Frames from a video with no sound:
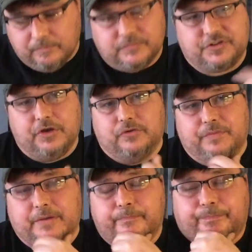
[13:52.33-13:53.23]
Excuse
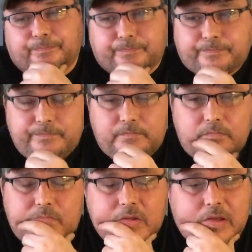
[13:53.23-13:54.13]
me.
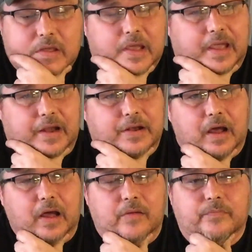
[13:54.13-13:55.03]
And
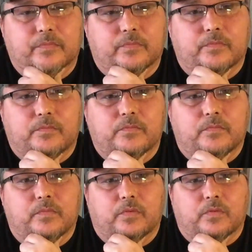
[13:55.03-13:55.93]

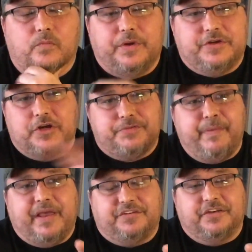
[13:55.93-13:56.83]
we touched
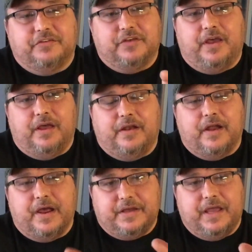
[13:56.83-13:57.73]
bases, and
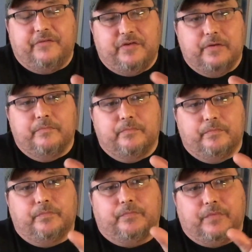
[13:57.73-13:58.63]
I gave him,
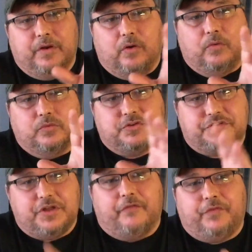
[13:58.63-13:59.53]
you know,
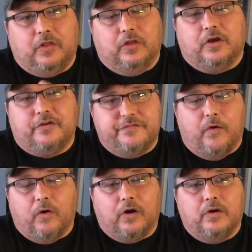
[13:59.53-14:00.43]
stuff to look
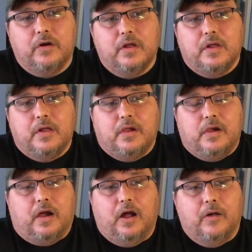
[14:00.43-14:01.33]
for.
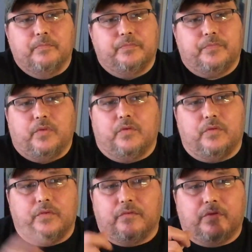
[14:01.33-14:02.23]

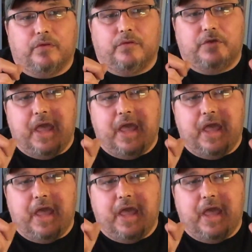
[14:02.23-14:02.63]
You